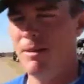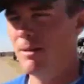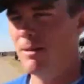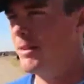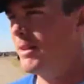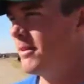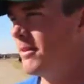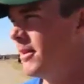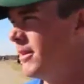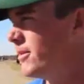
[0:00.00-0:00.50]

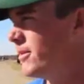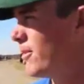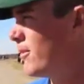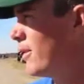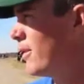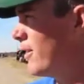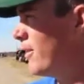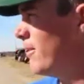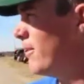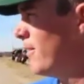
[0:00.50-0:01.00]
got these are
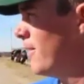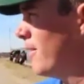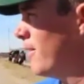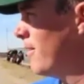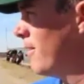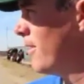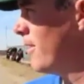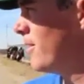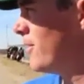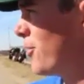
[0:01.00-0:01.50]
the
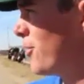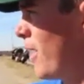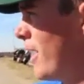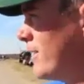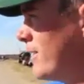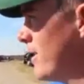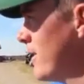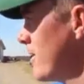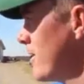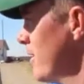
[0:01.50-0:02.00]

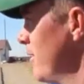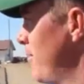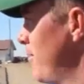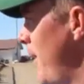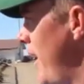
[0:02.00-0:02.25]
transition